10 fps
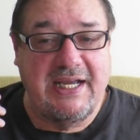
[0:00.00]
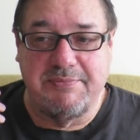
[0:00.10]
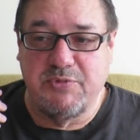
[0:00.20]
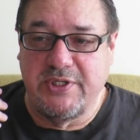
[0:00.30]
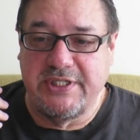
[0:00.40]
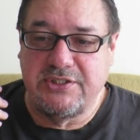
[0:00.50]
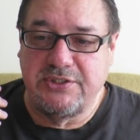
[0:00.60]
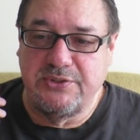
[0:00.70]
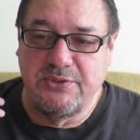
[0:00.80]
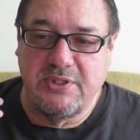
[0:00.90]
I'm going
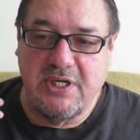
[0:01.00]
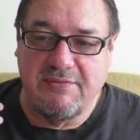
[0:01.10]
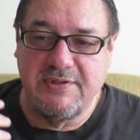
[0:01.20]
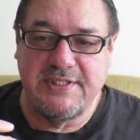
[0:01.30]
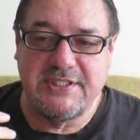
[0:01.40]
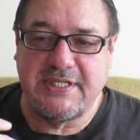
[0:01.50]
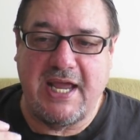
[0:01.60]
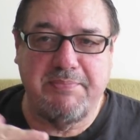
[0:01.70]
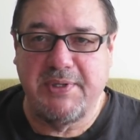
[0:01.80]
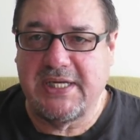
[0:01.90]
to cover this
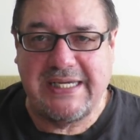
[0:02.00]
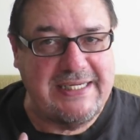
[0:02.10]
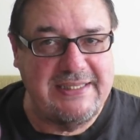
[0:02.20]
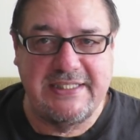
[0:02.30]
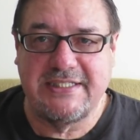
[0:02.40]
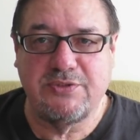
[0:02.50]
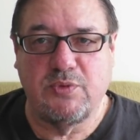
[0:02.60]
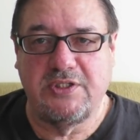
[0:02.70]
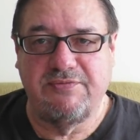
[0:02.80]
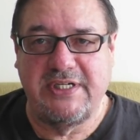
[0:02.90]
topic in this
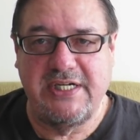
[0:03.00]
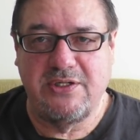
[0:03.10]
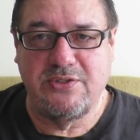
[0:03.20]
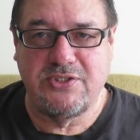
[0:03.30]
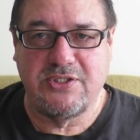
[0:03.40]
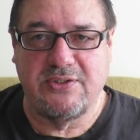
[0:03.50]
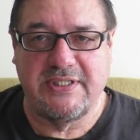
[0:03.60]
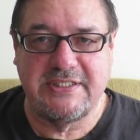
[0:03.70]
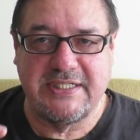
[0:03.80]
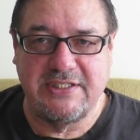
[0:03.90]
one video, so
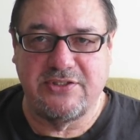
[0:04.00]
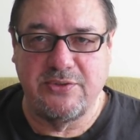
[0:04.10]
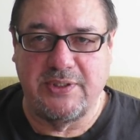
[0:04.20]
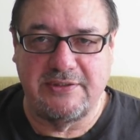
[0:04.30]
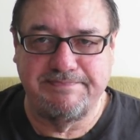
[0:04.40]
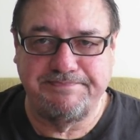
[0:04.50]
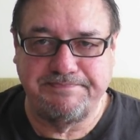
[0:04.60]
let's get to it.